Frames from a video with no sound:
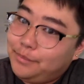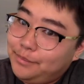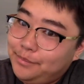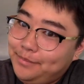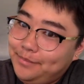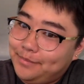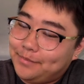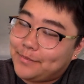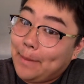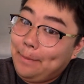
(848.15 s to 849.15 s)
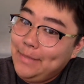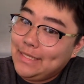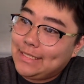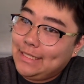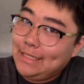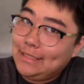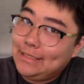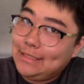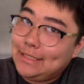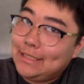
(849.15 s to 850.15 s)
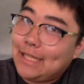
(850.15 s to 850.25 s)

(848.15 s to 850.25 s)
Missy Elliott,